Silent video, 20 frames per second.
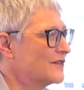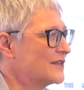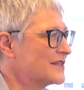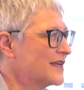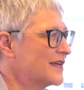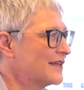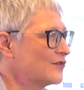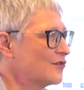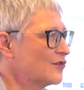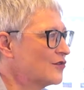the
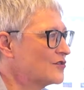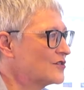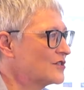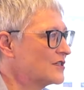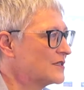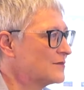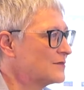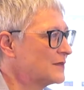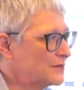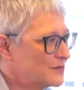
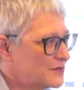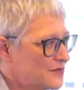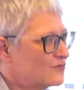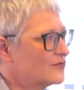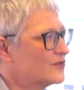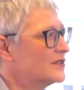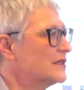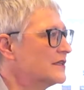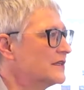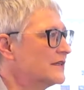technology to be able to
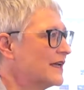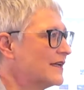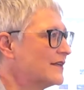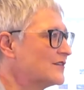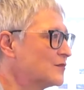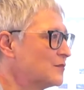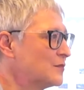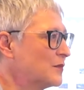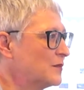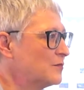really get
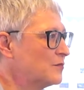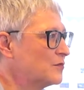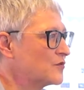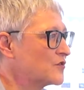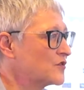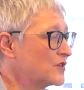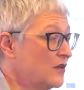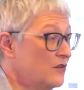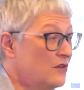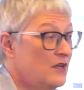to people.
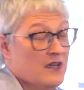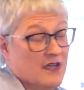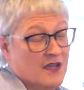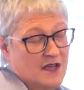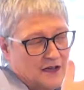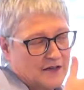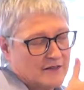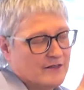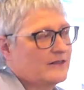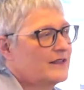So
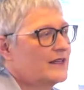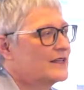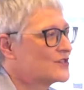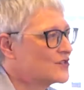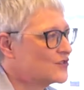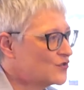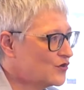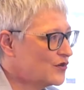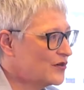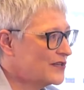I think that
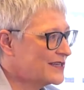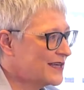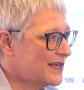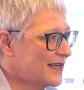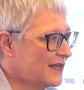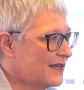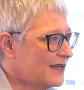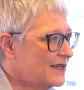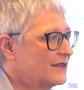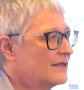
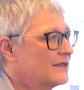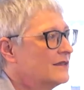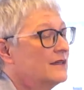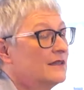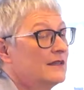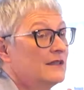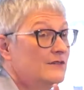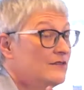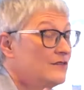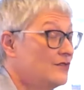storytelling,
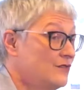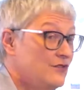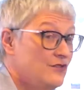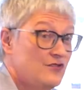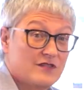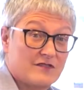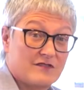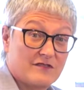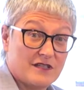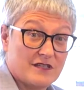
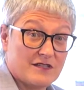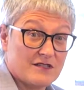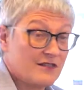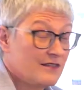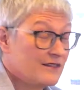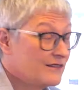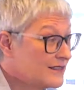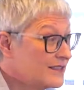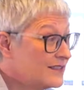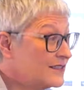using things
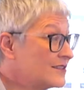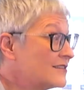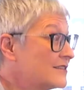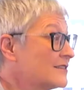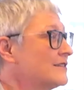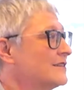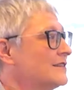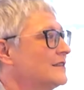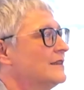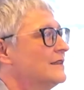like
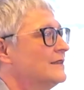this,